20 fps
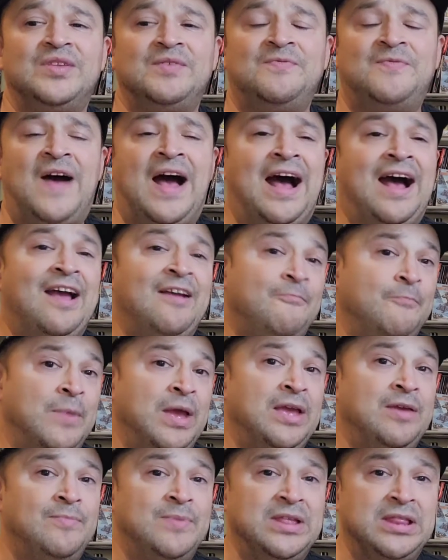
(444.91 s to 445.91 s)
5,
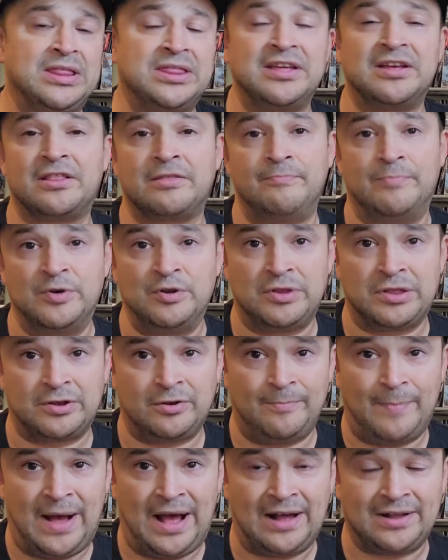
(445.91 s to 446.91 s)
maybe 6 booster
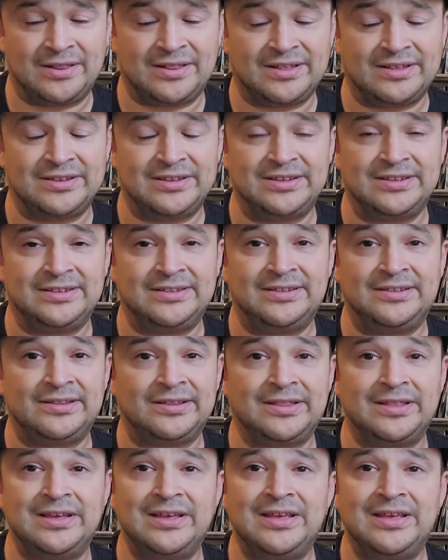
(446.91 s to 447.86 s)
boxes.